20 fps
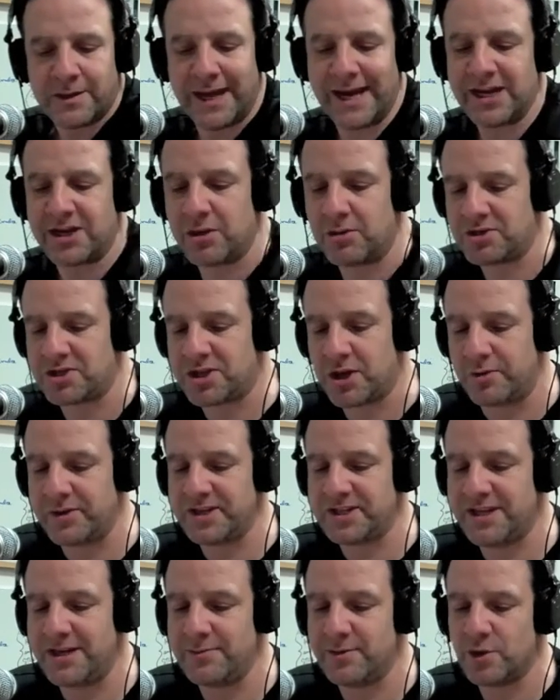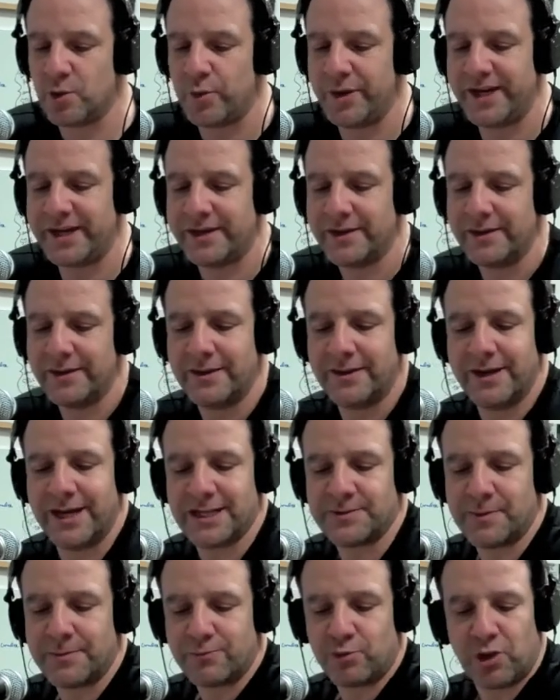the Hey Coach Tony Team of the Week
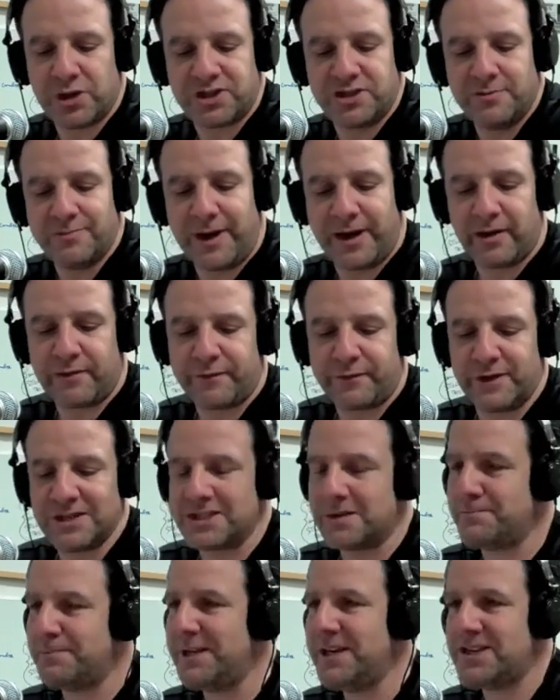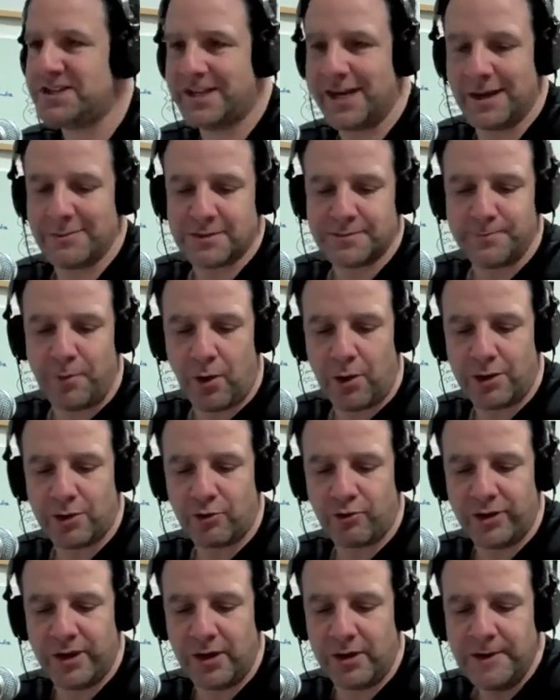has been brought to you by our friends at P. Sam's Bar
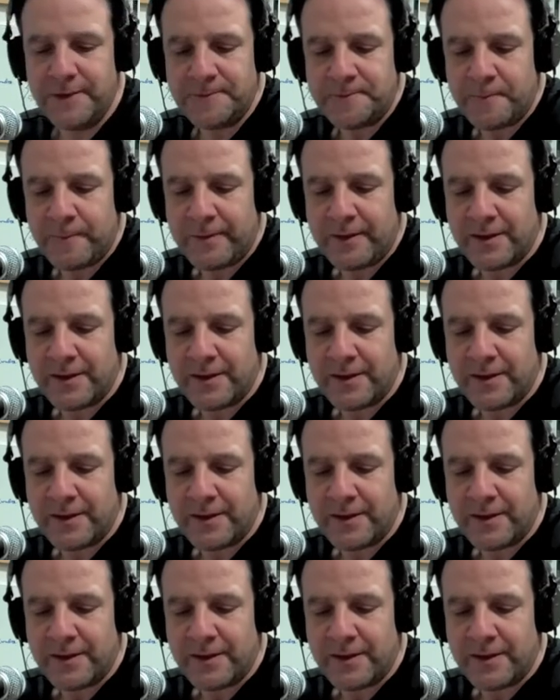and Grill.